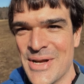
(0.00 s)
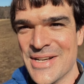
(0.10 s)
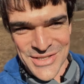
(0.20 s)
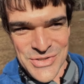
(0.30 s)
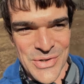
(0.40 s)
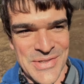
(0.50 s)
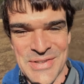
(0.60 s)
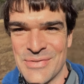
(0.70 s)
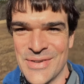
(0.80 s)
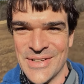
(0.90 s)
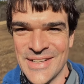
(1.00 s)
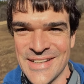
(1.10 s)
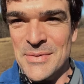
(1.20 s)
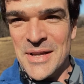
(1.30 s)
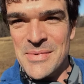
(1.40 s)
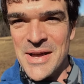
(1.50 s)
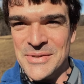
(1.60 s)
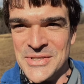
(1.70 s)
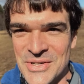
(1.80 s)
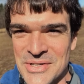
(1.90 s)
but can certainly feel Keep that in mind
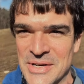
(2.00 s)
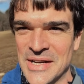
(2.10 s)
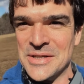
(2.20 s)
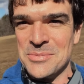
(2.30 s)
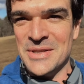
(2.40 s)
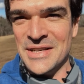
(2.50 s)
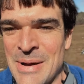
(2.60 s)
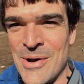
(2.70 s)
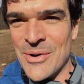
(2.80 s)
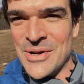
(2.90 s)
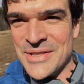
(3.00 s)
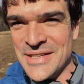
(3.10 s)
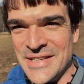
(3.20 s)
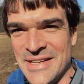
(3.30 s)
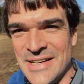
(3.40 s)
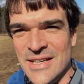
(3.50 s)
when you start cranking up the power on the